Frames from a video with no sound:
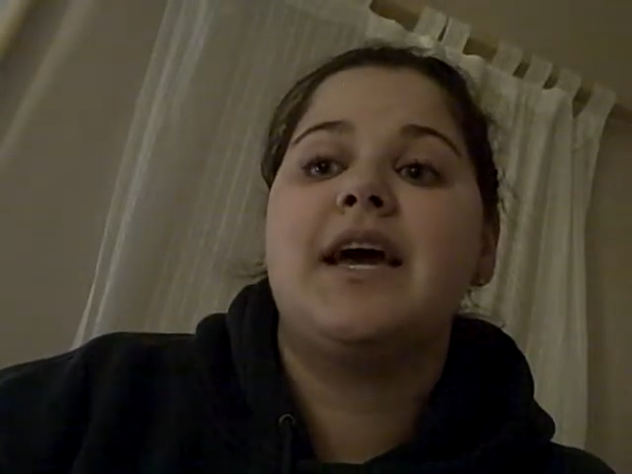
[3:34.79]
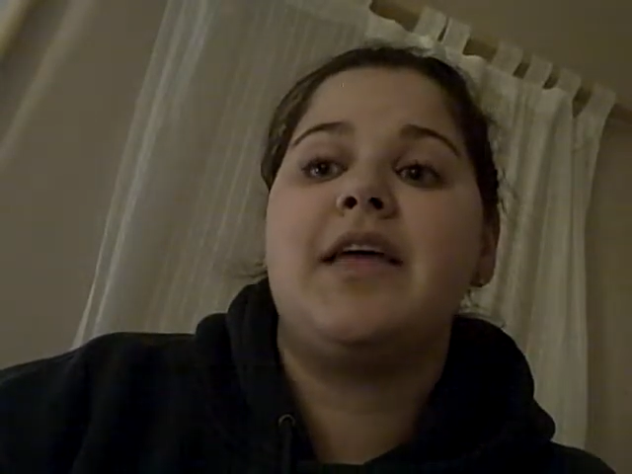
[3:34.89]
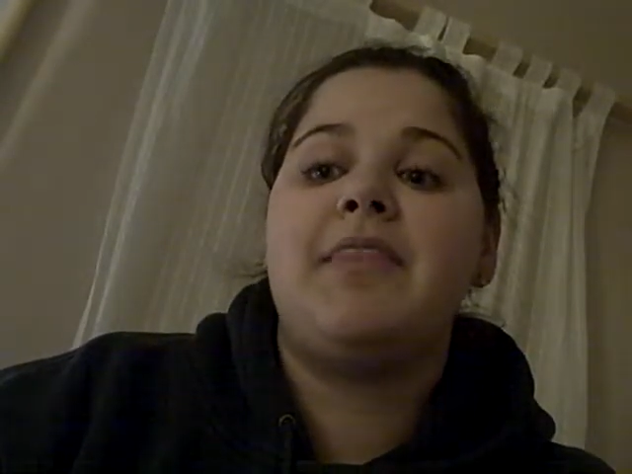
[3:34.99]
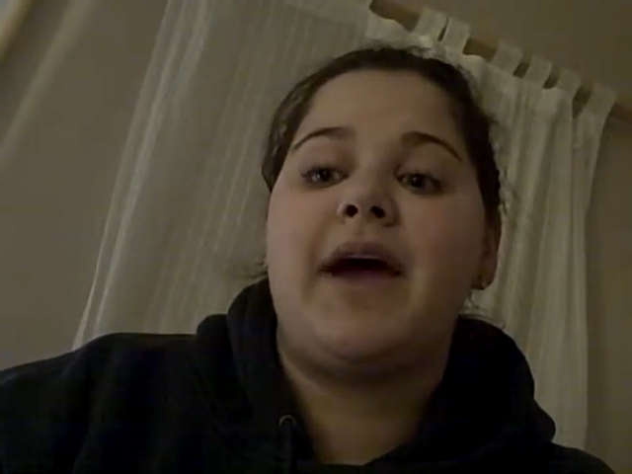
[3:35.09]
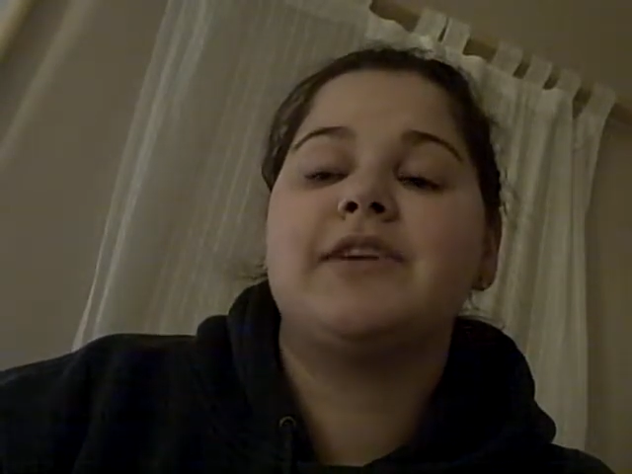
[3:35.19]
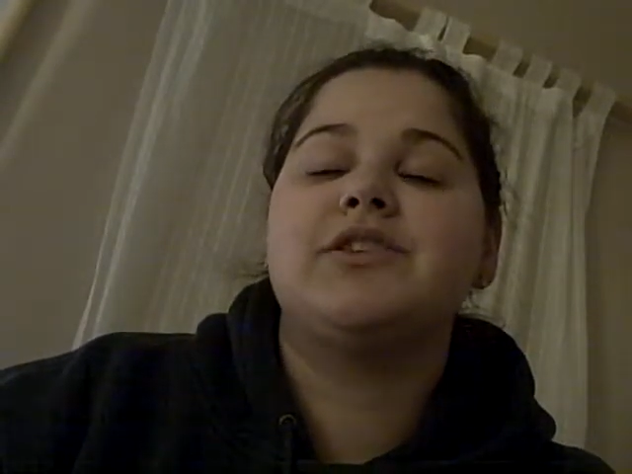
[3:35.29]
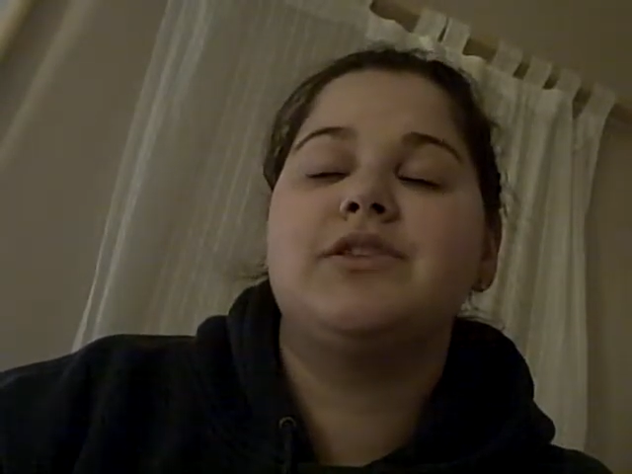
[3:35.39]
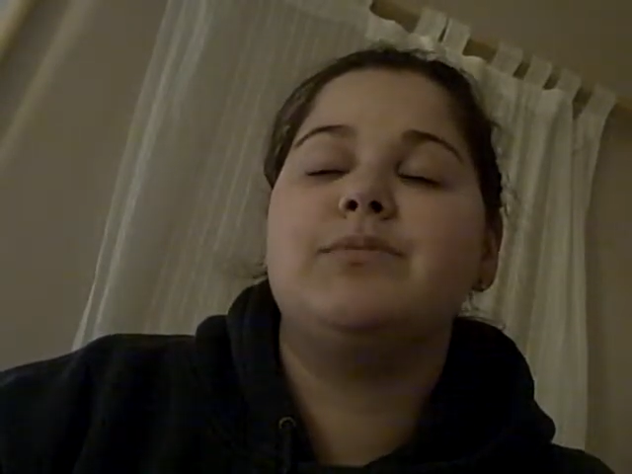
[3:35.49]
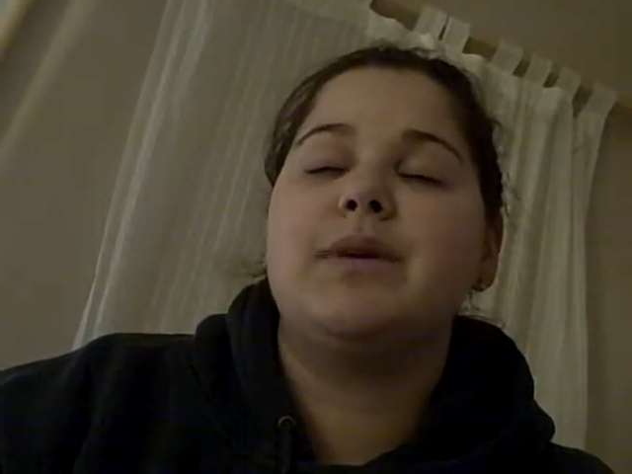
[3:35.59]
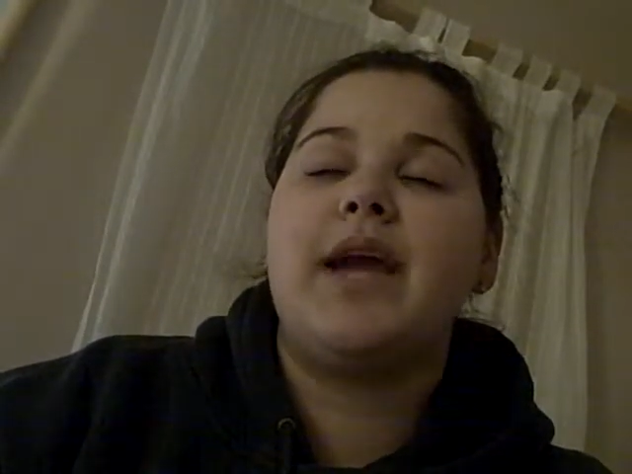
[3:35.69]
and that
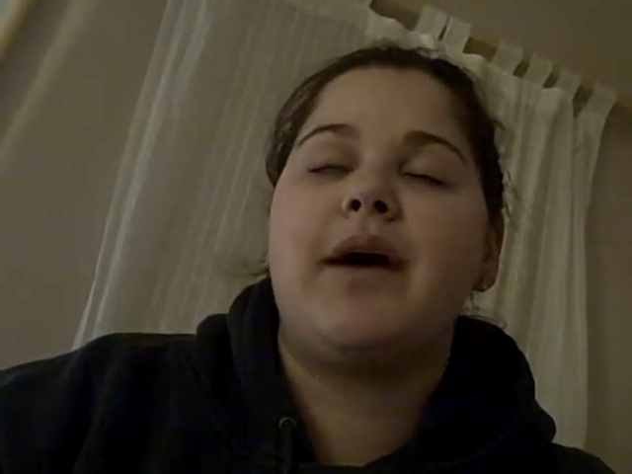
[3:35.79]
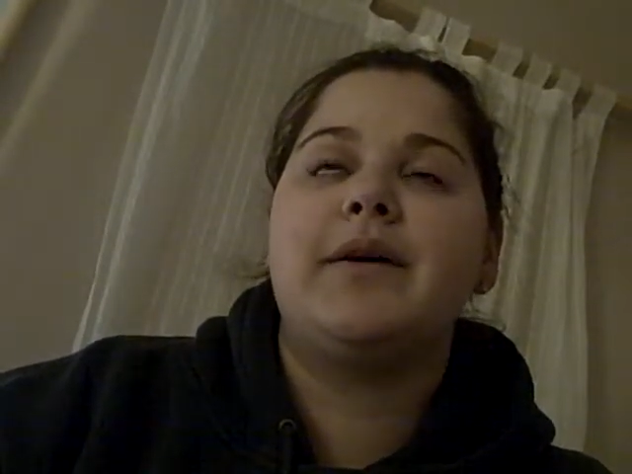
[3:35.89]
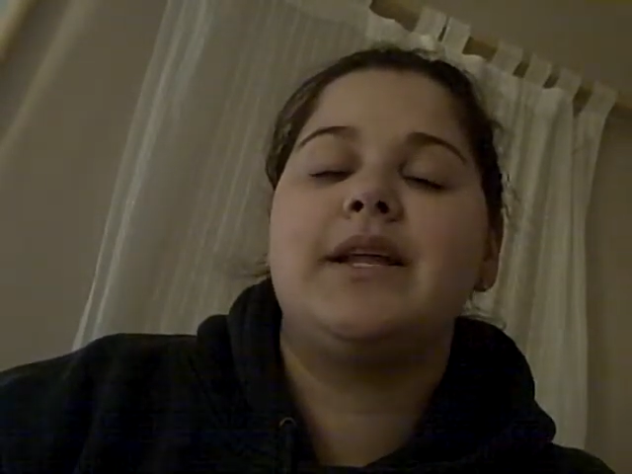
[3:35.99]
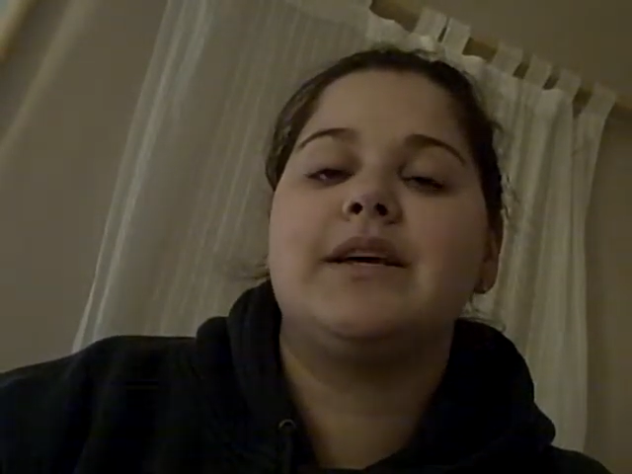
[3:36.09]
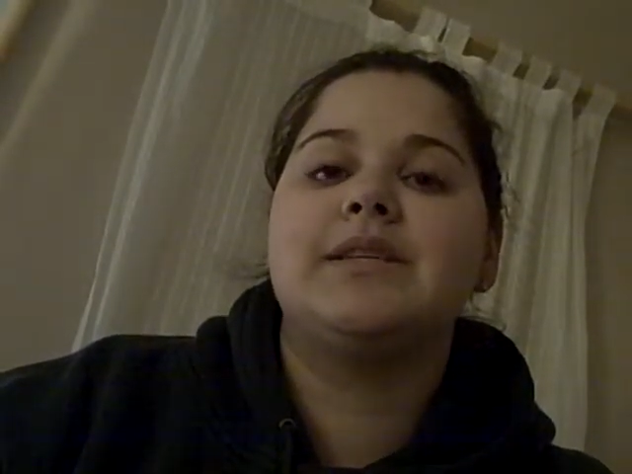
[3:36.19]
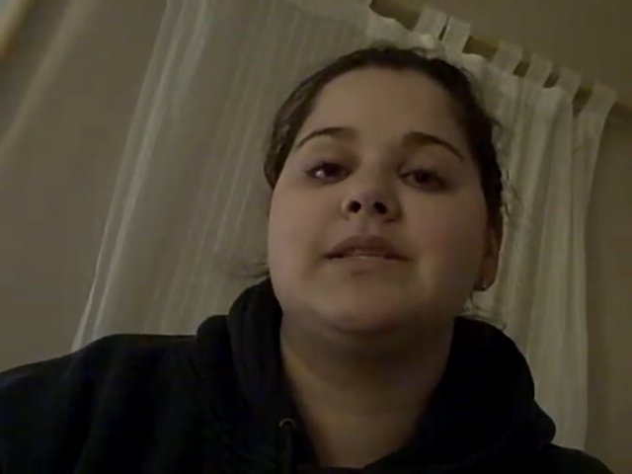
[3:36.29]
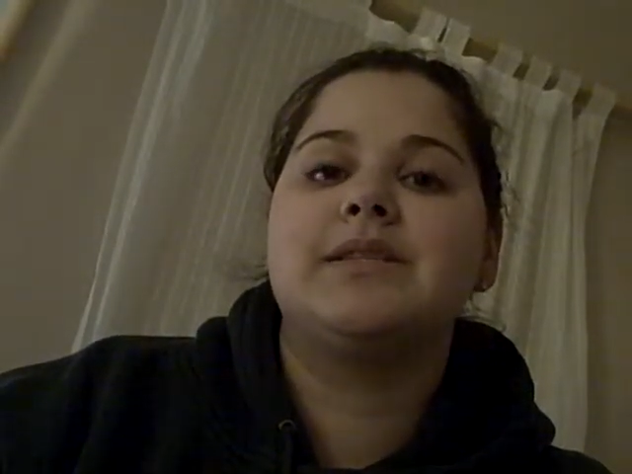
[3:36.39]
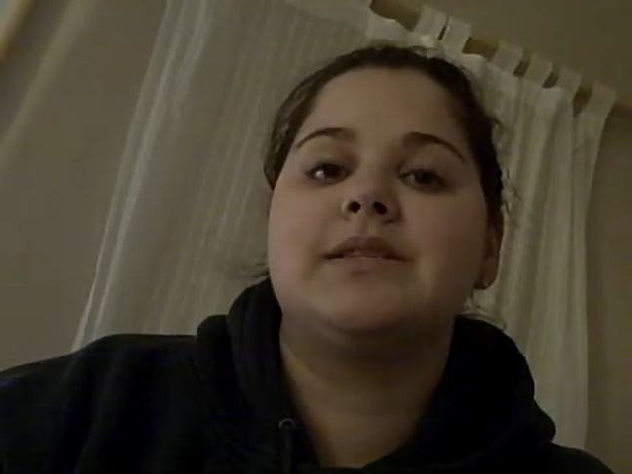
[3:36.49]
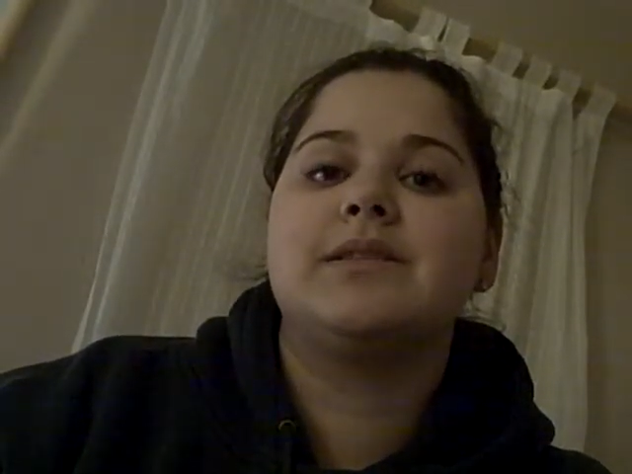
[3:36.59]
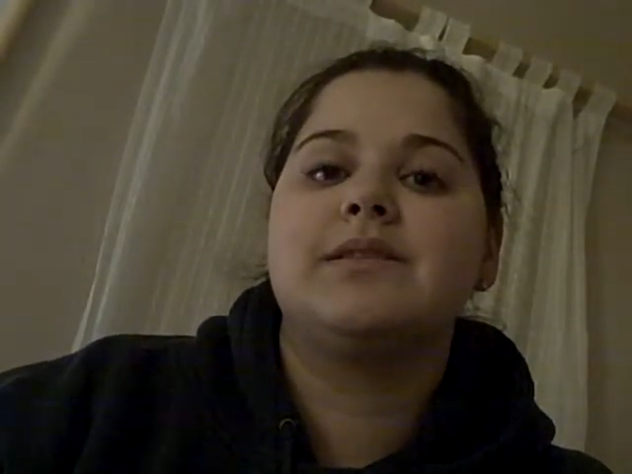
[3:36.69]
should be how it is.